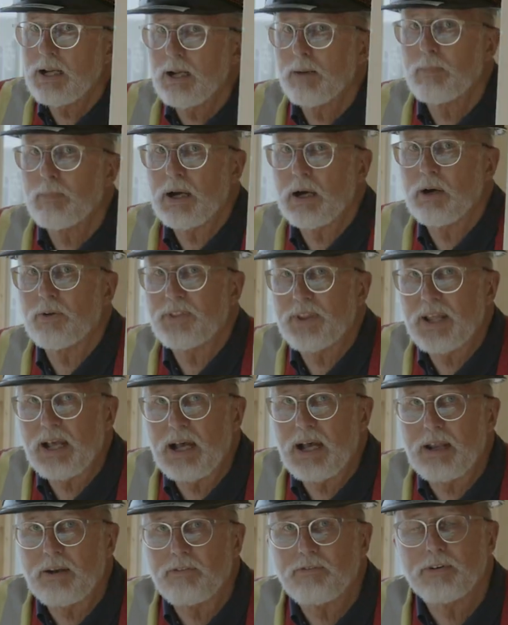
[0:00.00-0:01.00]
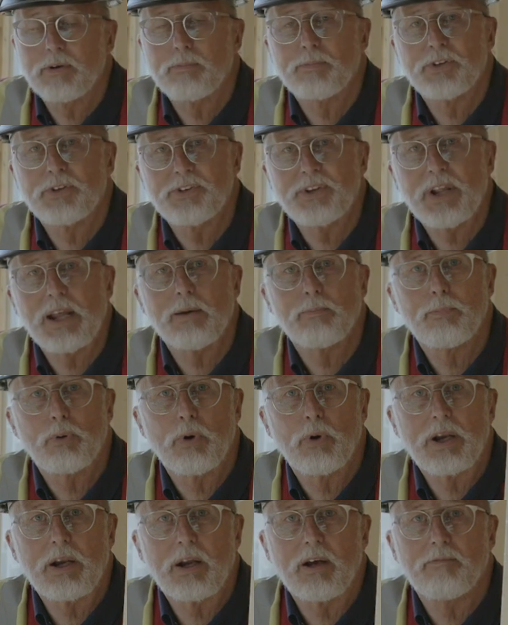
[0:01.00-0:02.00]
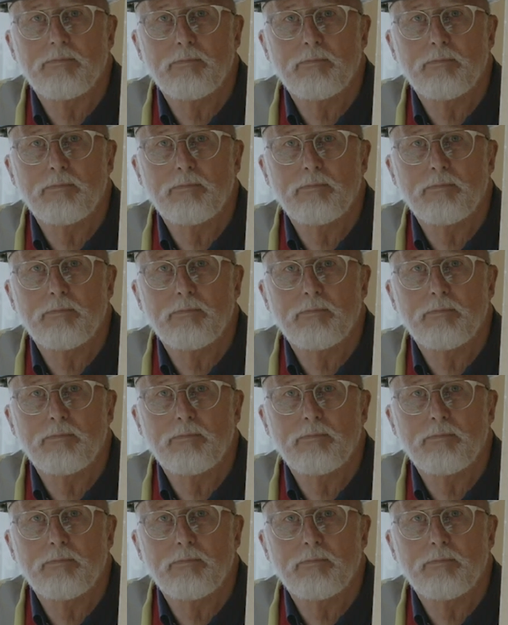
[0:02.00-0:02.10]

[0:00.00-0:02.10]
about that from the standpoint of